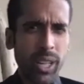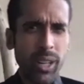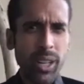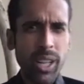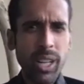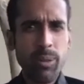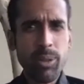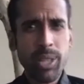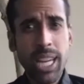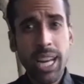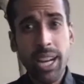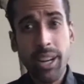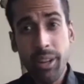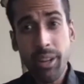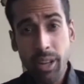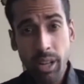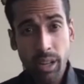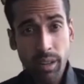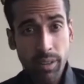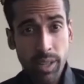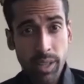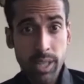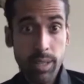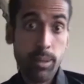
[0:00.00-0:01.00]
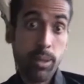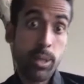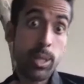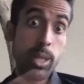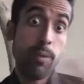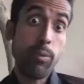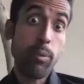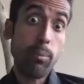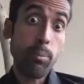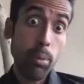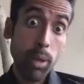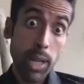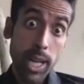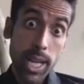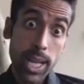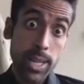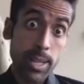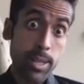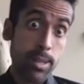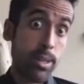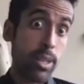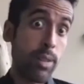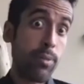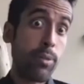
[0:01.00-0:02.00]
And I was kind of nervous. Different
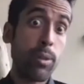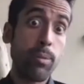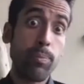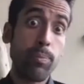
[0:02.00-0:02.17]
place, different.